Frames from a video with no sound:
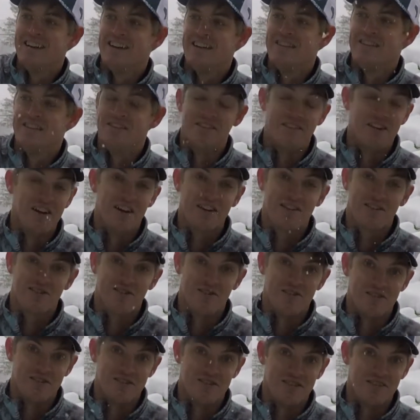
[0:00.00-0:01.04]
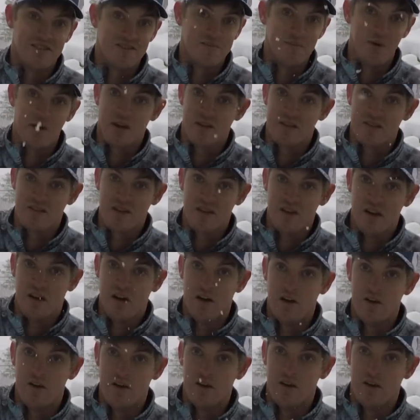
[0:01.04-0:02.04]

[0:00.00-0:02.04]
The knocker in it doesn't make a sound